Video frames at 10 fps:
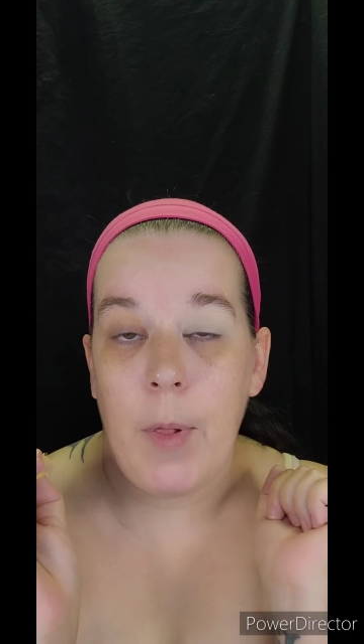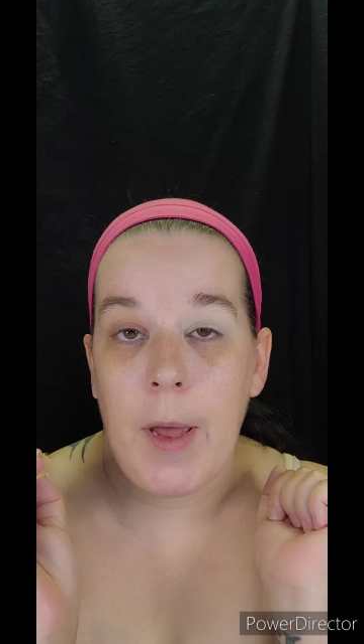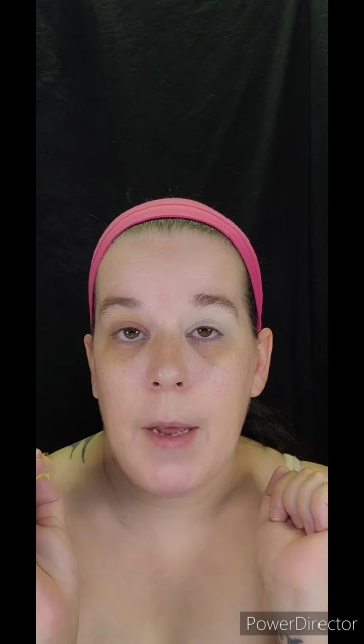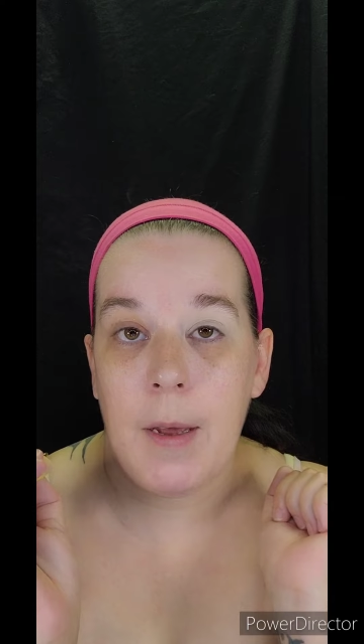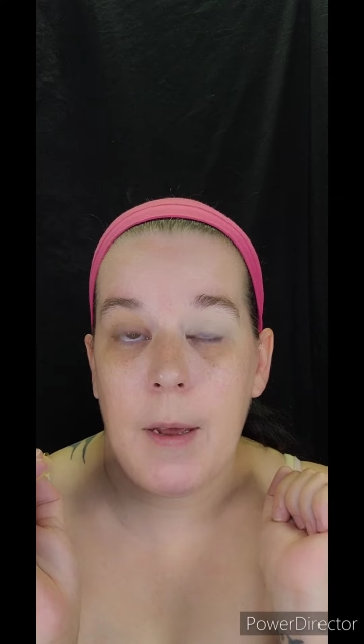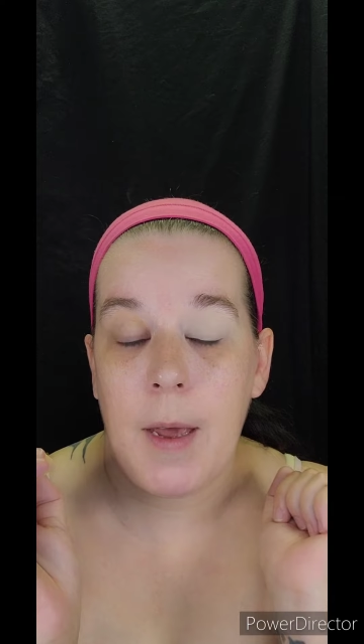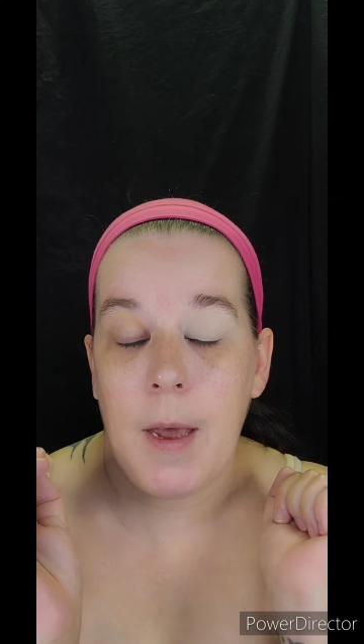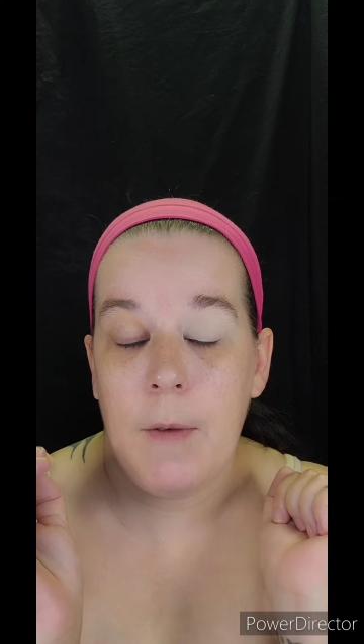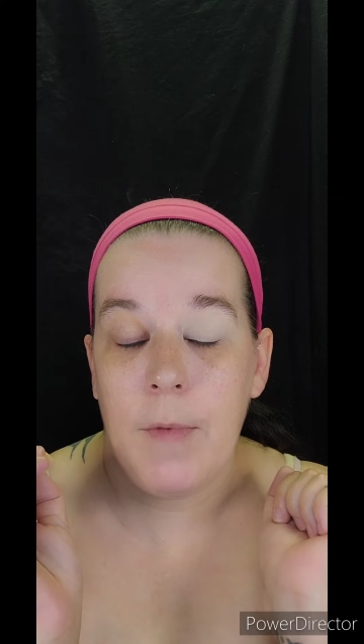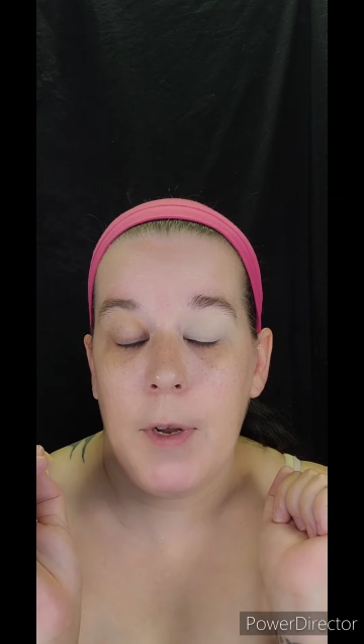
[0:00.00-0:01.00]
blank
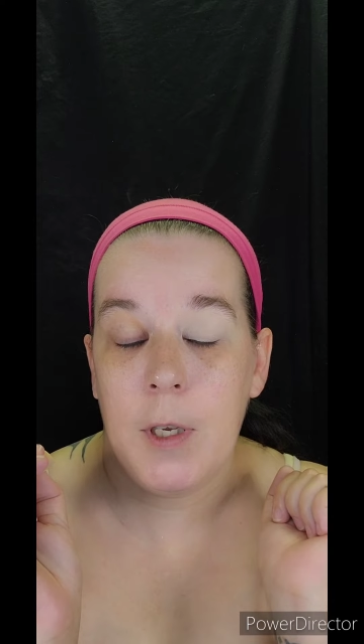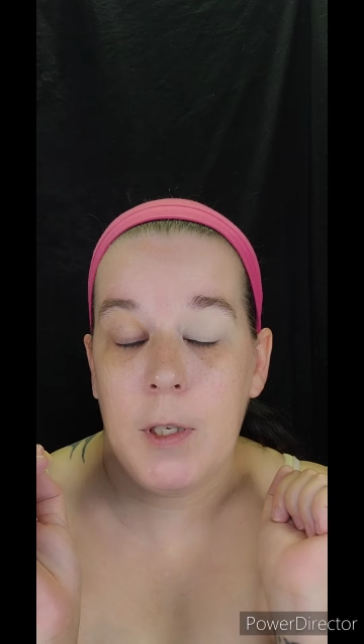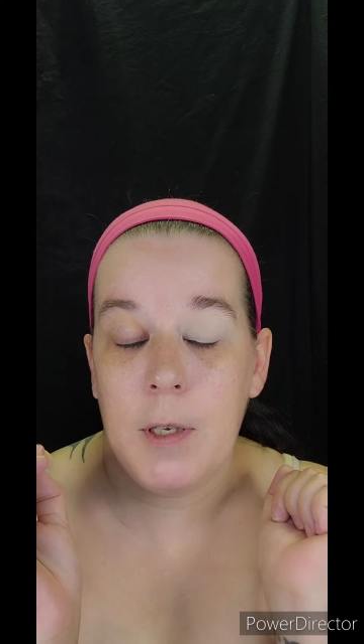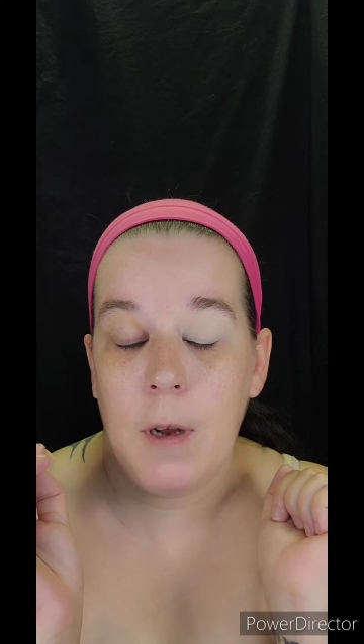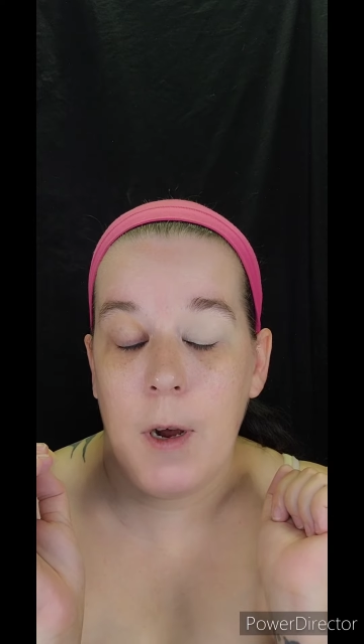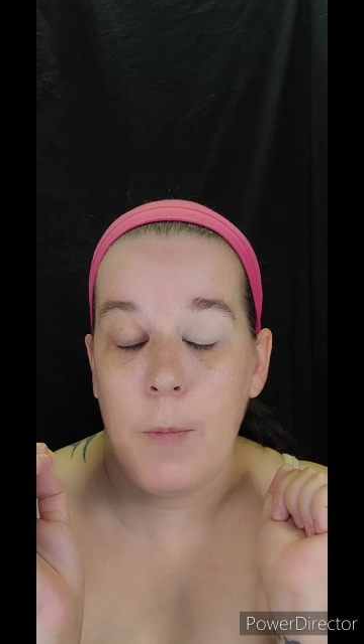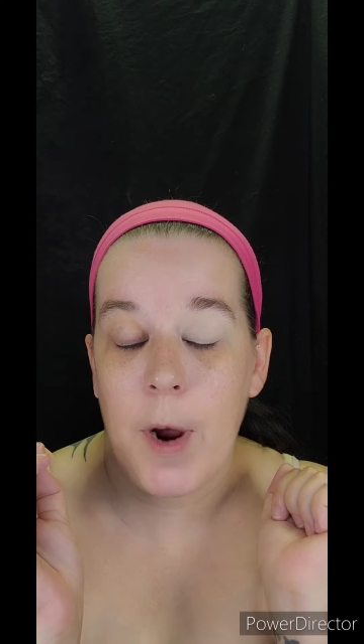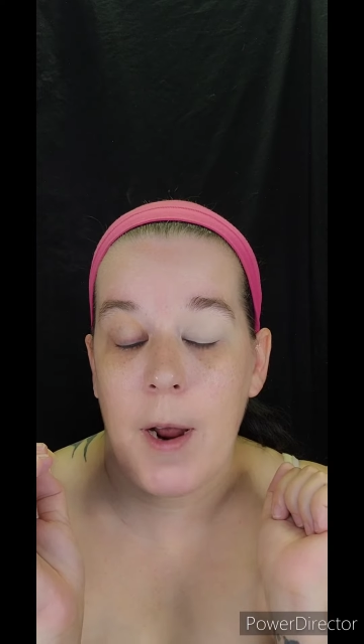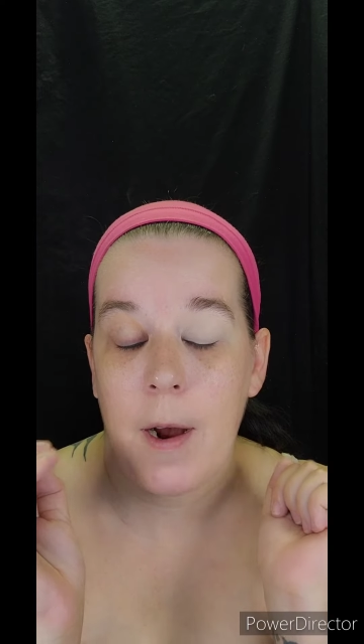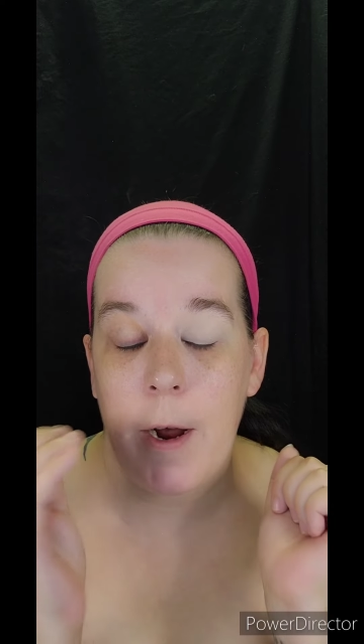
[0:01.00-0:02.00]
canvas on
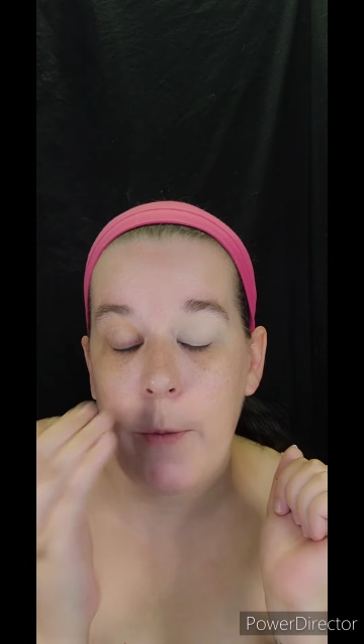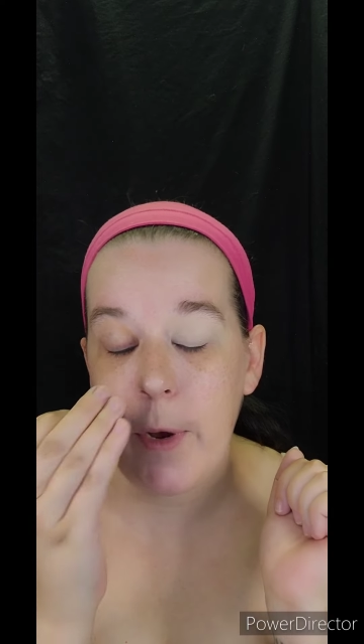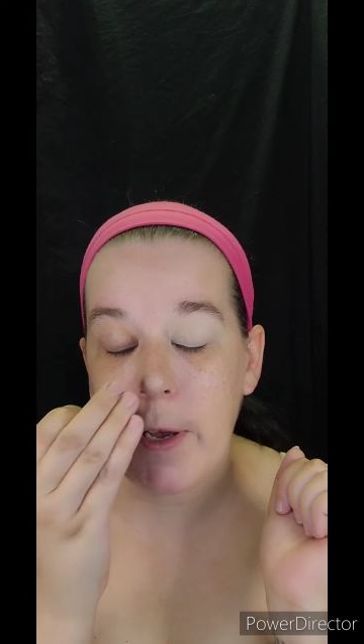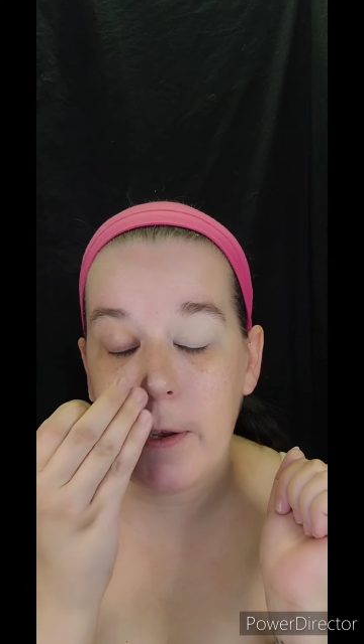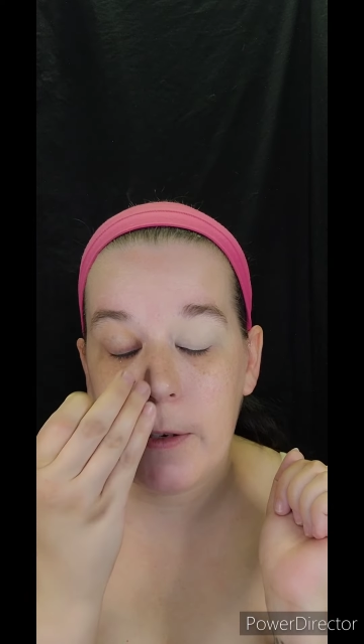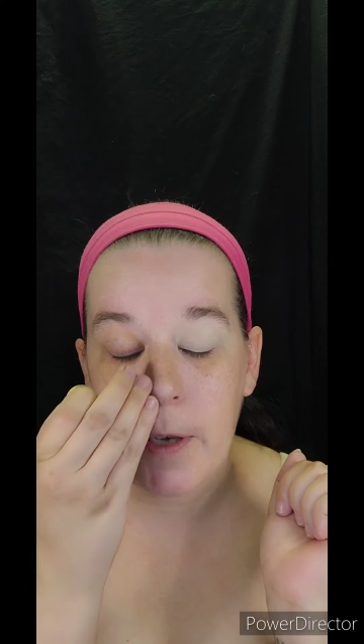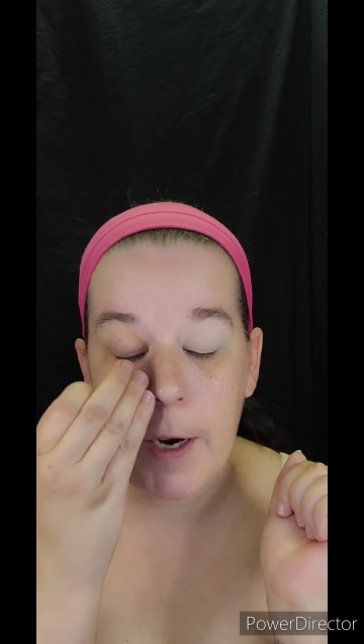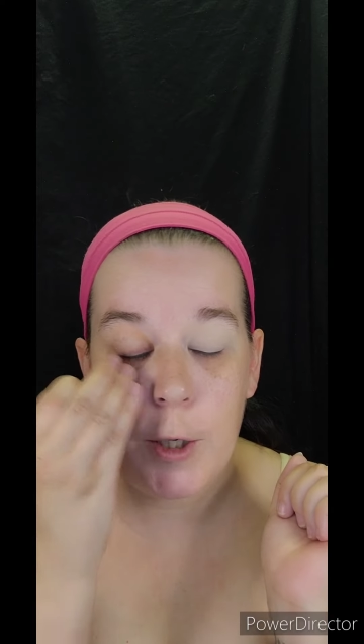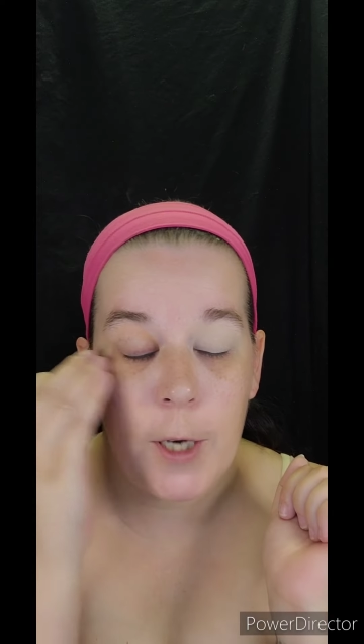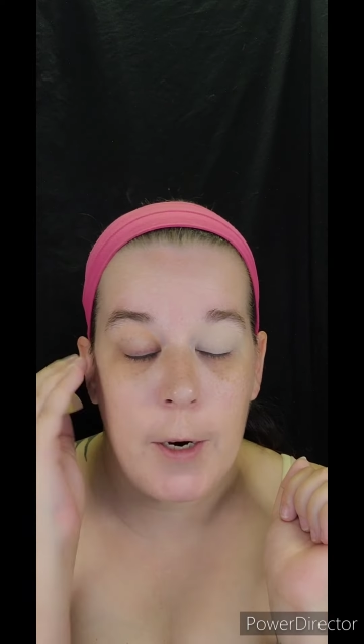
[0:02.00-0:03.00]
my eye because
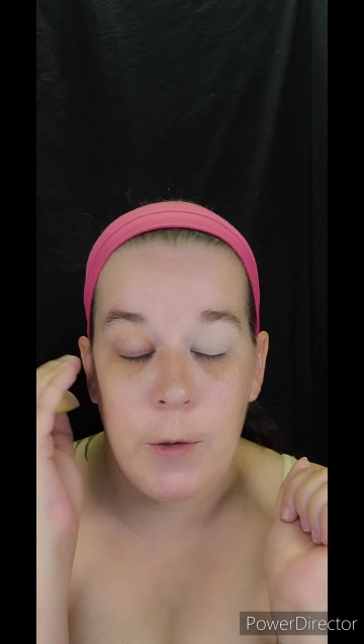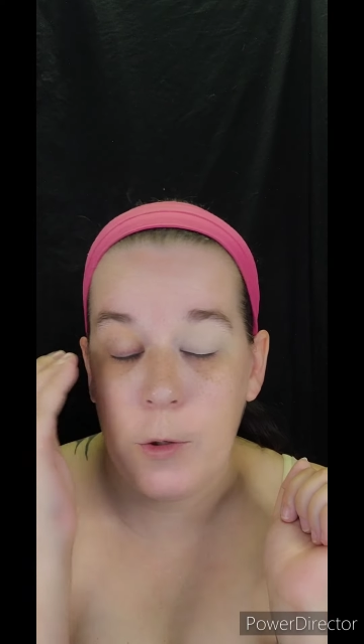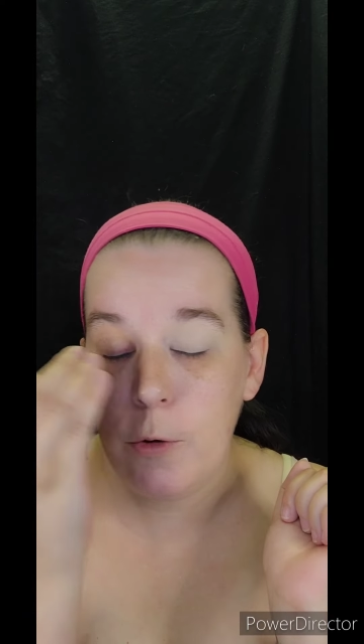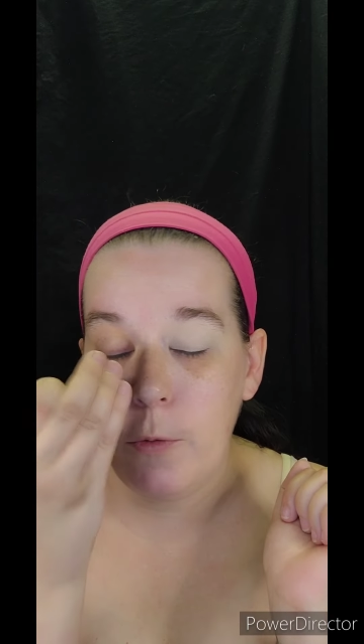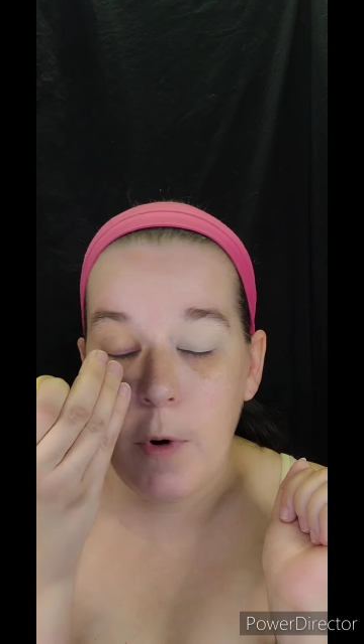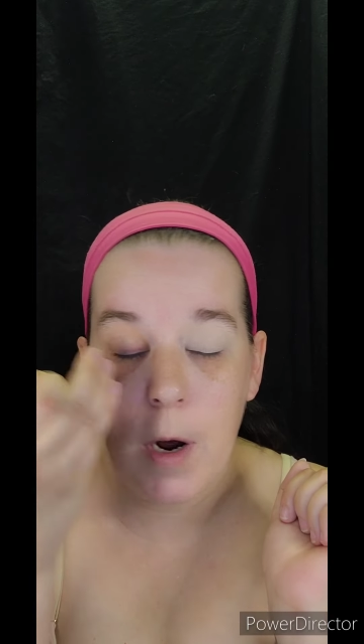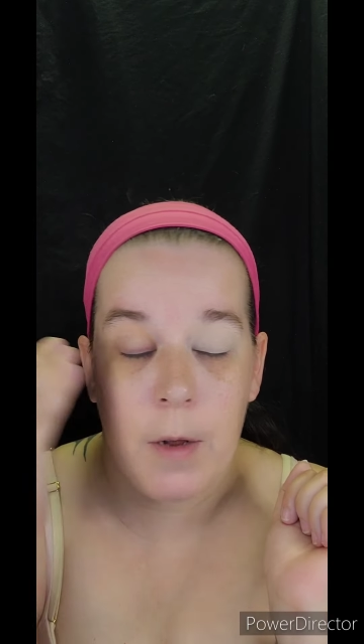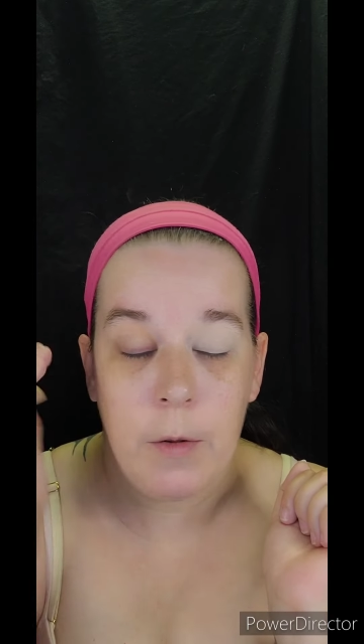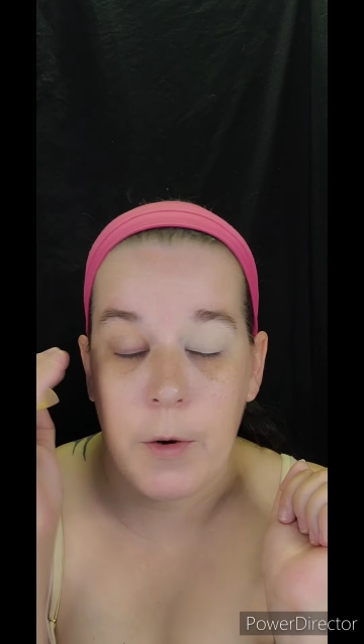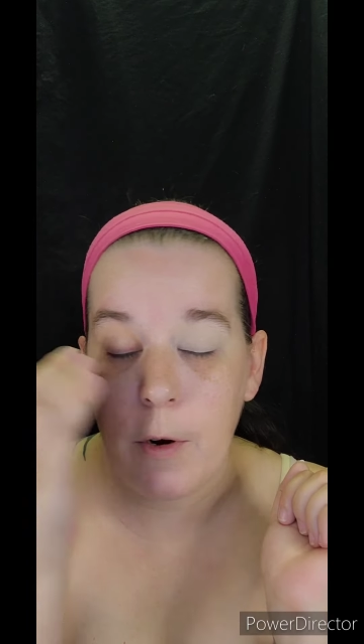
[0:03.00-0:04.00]
eyeshadows do
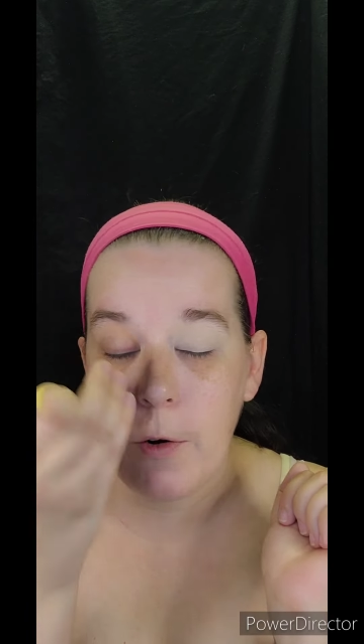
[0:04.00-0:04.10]
not look